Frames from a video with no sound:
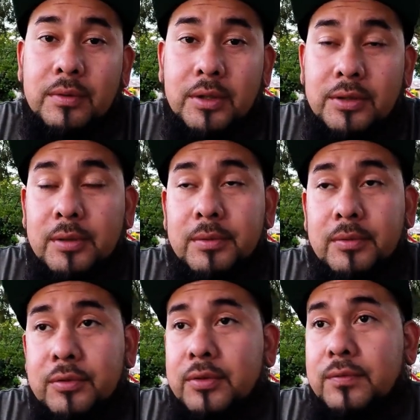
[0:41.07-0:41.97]
Lake
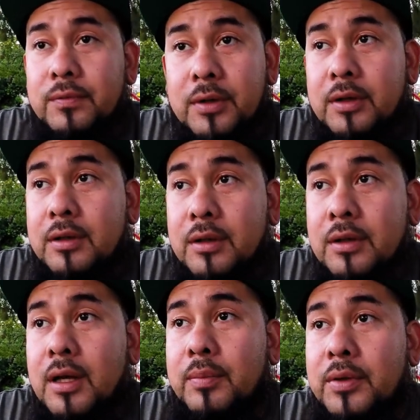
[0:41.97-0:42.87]
Tahoe was fucking
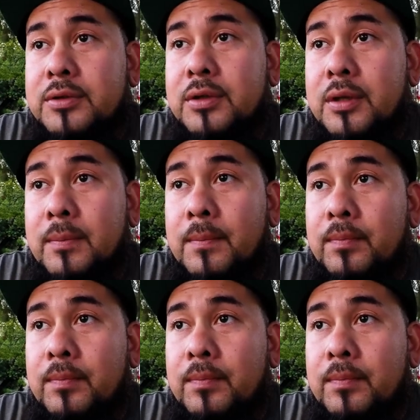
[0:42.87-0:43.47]
an epic trip.